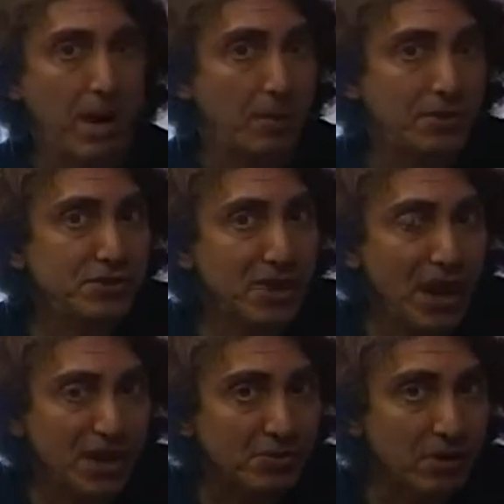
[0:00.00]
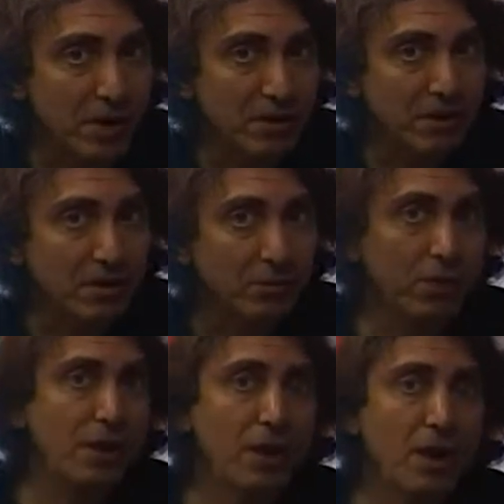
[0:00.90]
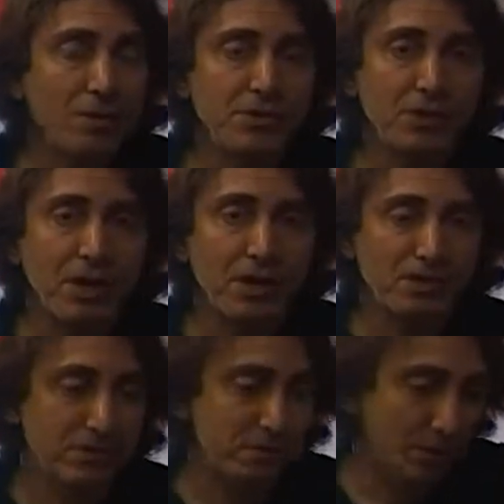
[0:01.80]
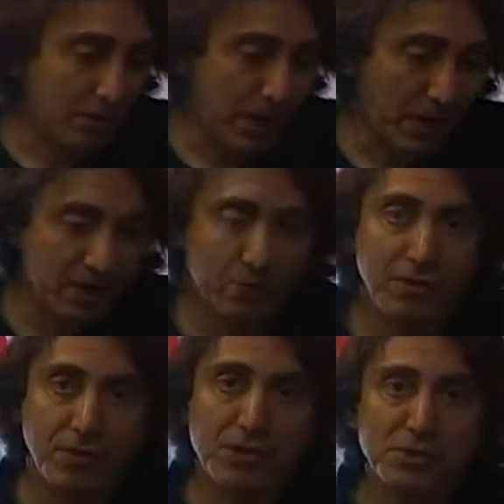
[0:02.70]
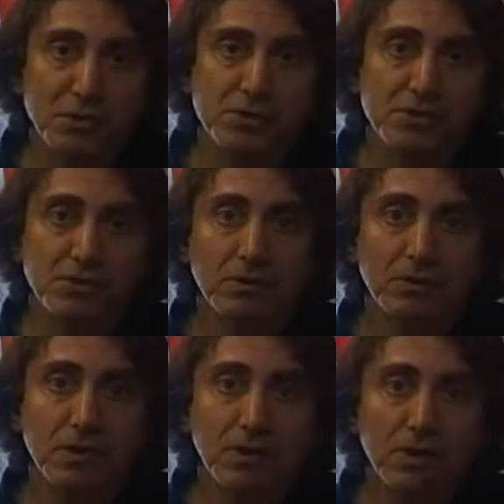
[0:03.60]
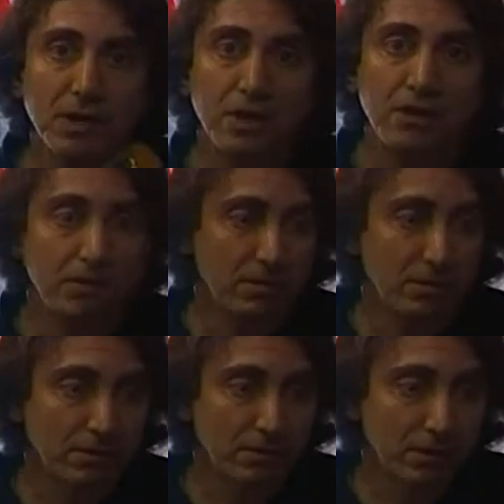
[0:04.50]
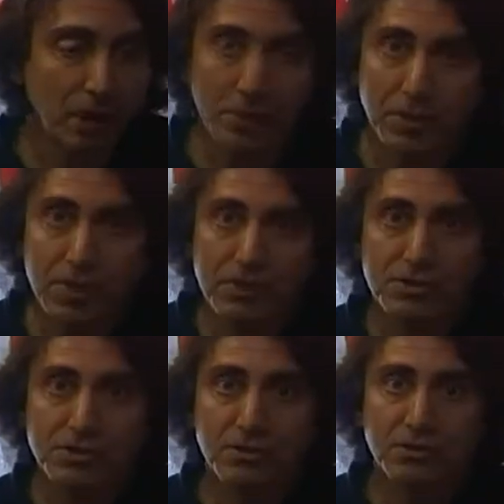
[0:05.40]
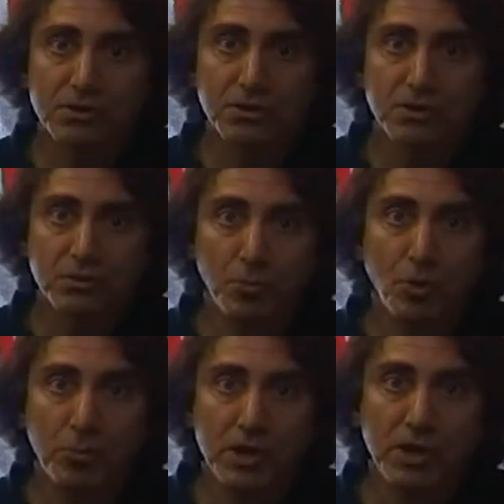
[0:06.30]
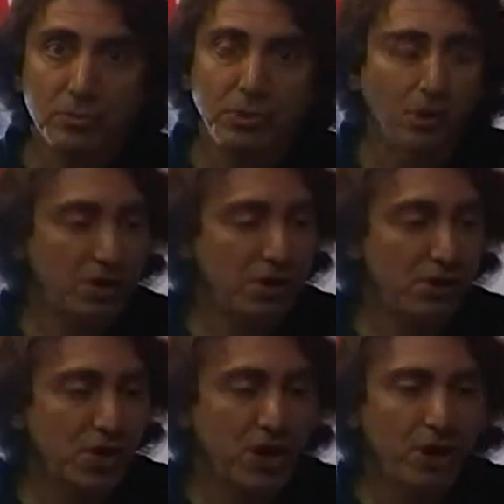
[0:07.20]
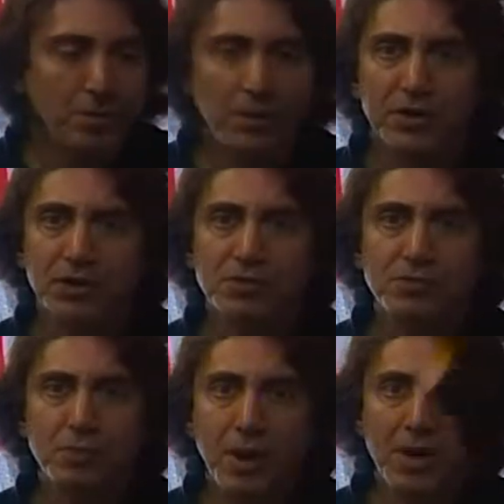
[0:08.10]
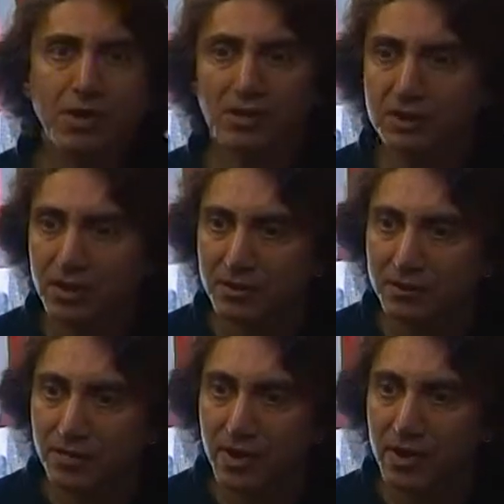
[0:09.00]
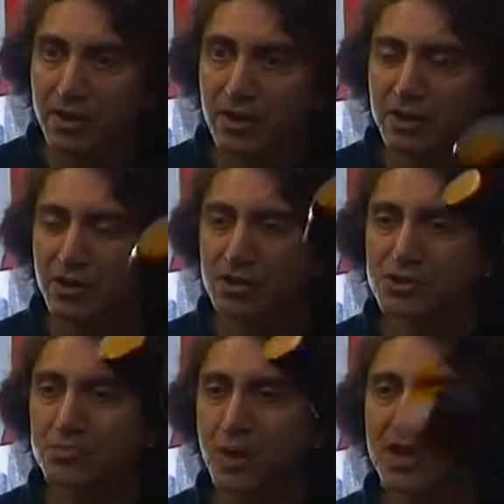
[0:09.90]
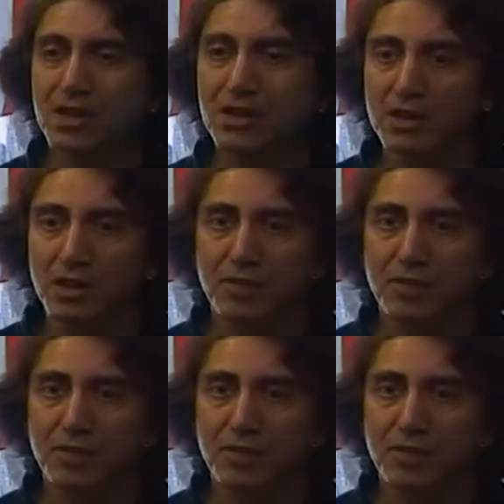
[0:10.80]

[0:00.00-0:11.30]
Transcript: Common stocks, right? What are common stocks? Okay, they're investments in companies, uh, small, medium, or large, but they're speculative. They're not speculative.